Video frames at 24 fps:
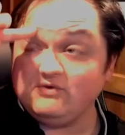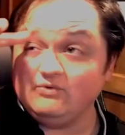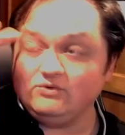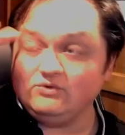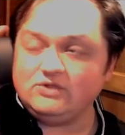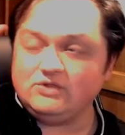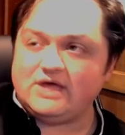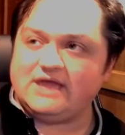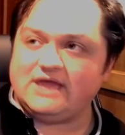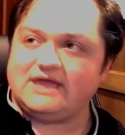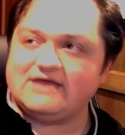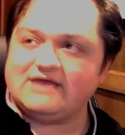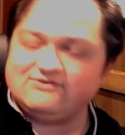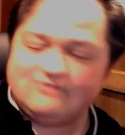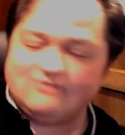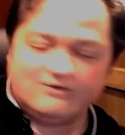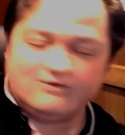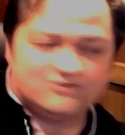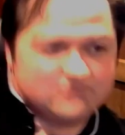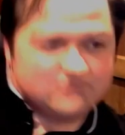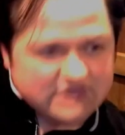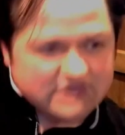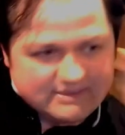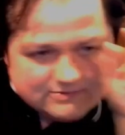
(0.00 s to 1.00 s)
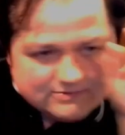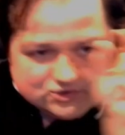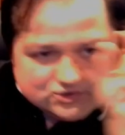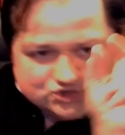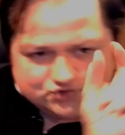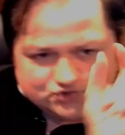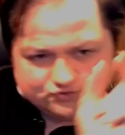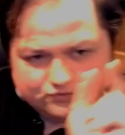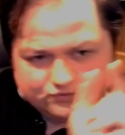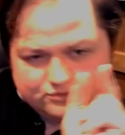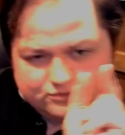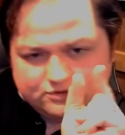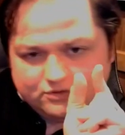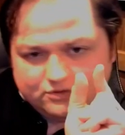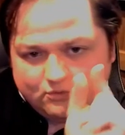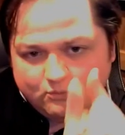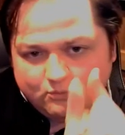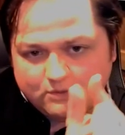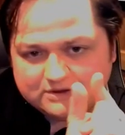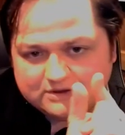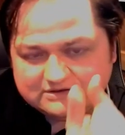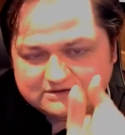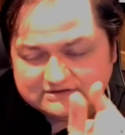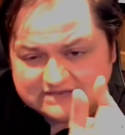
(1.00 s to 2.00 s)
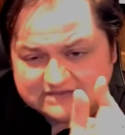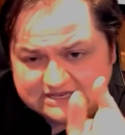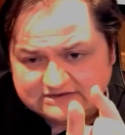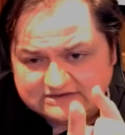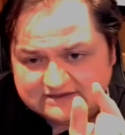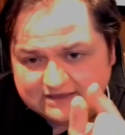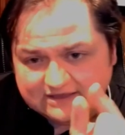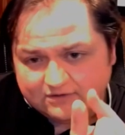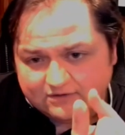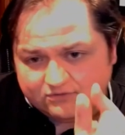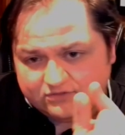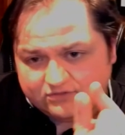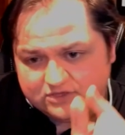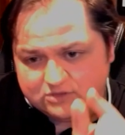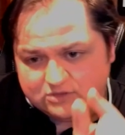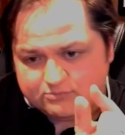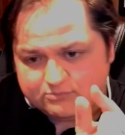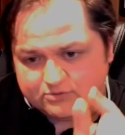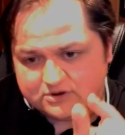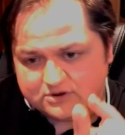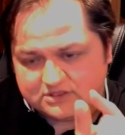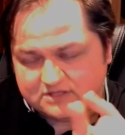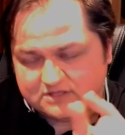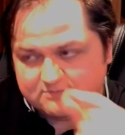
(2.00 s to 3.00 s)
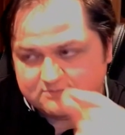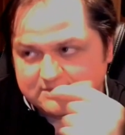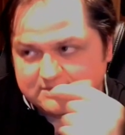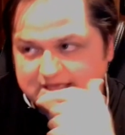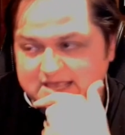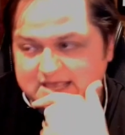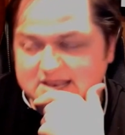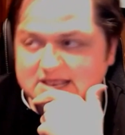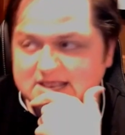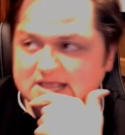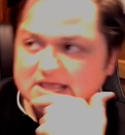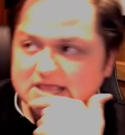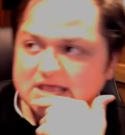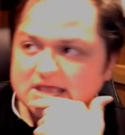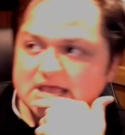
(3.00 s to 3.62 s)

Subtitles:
you like, as long as you keep it true to the one detail that you put at the beginning,